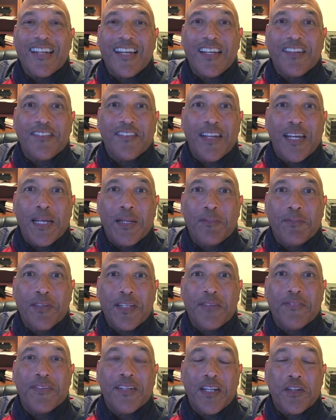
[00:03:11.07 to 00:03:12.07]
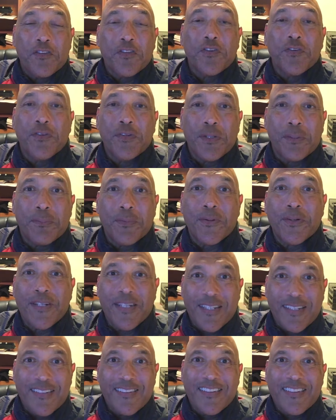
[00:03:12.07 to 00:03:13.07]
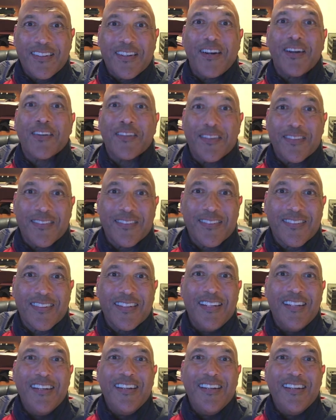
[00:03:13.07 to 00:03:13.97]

"Hey, James, even at two in the morning, call us."